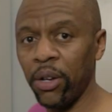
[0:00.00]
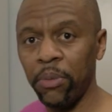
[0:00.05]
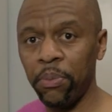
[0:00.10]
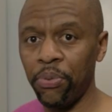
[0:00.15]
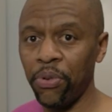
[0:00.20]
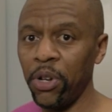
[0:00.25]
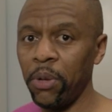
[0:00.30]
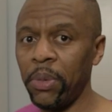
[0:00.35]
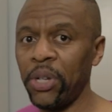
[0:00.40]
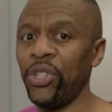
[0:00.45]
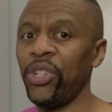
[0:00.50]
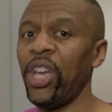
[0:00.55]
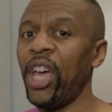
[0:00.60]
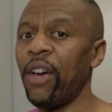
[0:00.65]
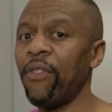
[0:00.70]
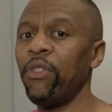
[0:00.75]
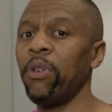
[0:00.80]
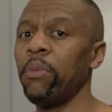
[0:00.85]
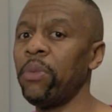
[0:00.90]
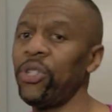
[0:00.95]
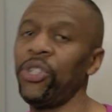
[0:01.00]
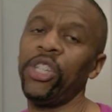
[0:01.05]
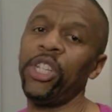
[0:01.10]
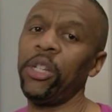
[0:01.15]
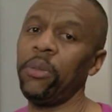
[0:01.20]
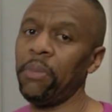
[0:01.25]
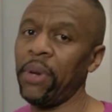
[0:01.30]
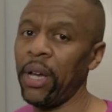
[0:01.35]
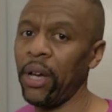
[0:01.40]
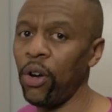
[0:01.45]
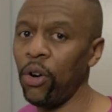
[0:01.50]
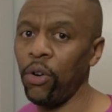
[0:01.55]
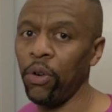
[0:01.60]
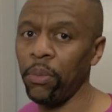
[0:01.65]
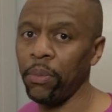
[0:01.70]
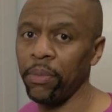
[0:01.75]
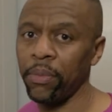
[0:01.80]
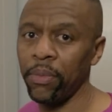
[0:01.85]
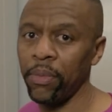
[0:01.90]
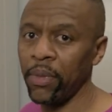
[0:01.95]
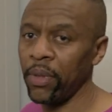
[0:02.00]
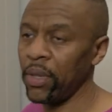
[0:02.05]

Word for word: on pretty much every machine in my home.